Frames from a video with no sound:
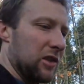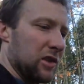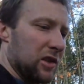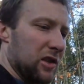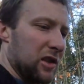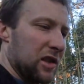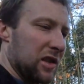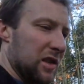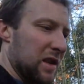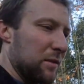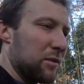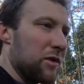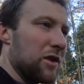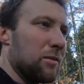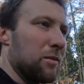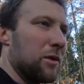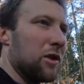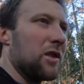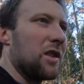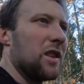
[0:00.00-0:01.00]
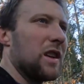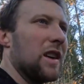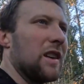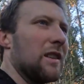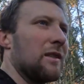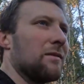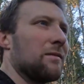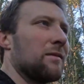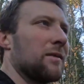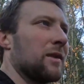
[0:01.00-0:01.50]
It just keeps the mud
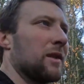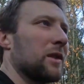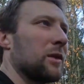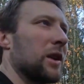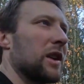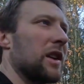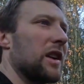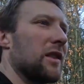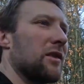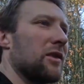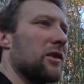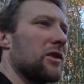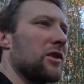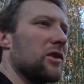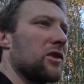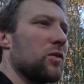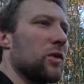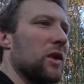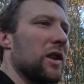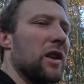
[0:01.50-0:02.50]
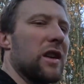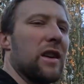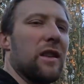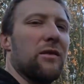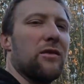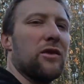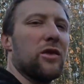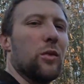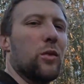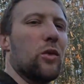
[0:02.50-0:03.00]
down, where you're
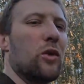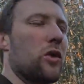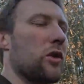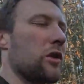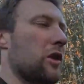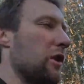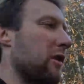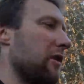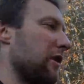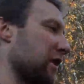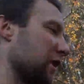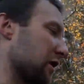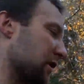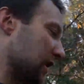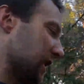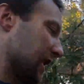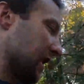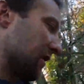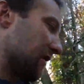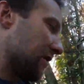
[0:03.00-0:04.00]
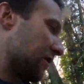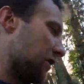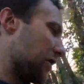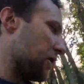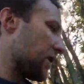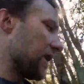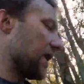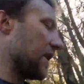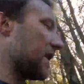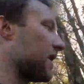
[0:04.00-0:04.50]
having to walk over and over again through
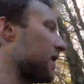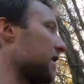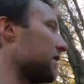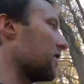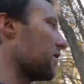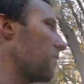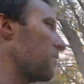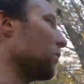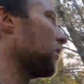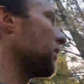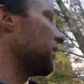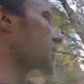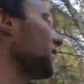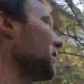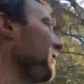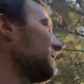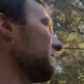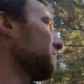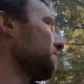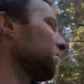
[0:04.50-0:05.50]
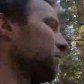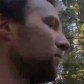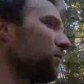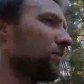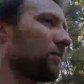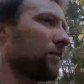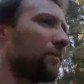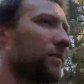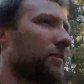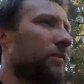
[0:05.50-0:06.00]
your leaves and whatever.
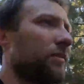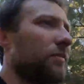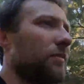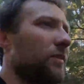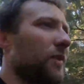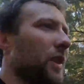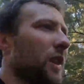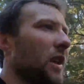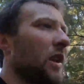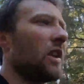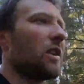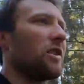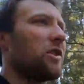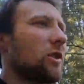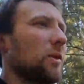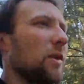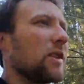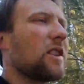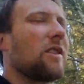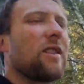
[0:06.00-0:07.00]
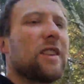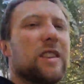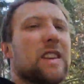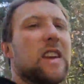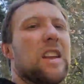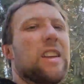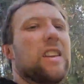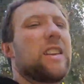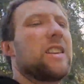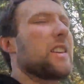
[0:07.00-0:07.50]
Trouble is, if it's
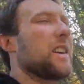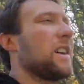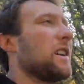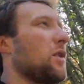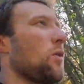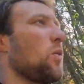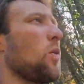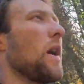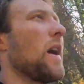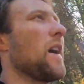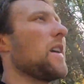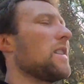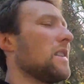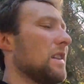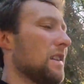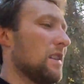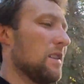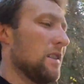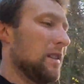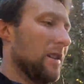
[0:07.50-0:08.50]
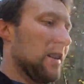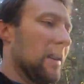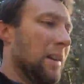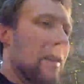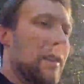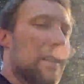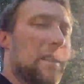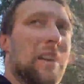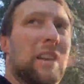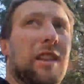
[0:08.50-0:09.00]
any kind of wet,
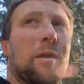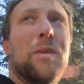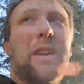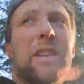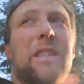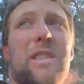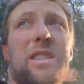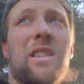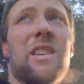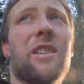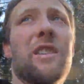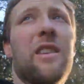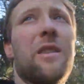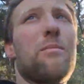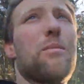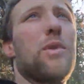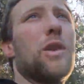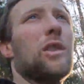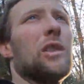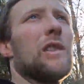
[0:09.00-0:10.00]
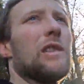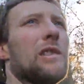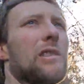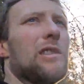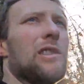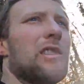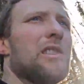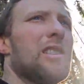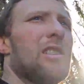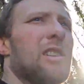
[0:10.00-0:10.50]
like the bits that are in
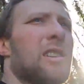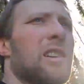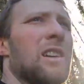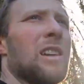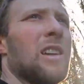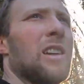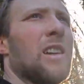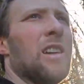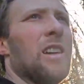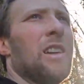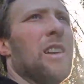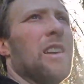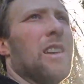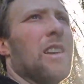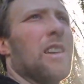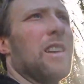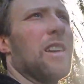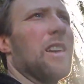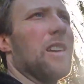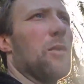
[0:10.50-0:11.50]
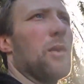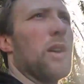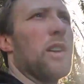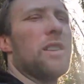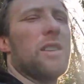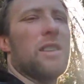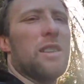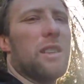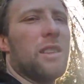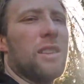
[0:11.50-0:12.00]
puddles, yeah, you're
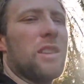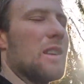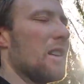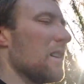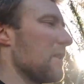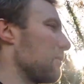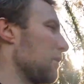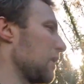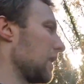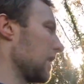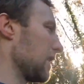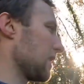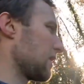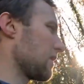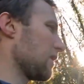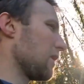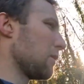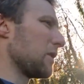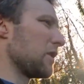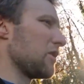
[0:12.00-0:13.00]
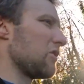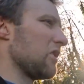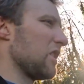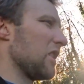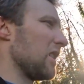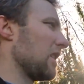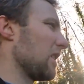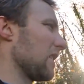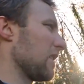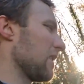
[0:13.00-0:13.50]
wasting your time really. It's got to be
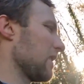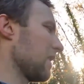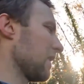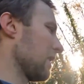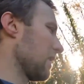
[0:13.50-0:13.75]
dry.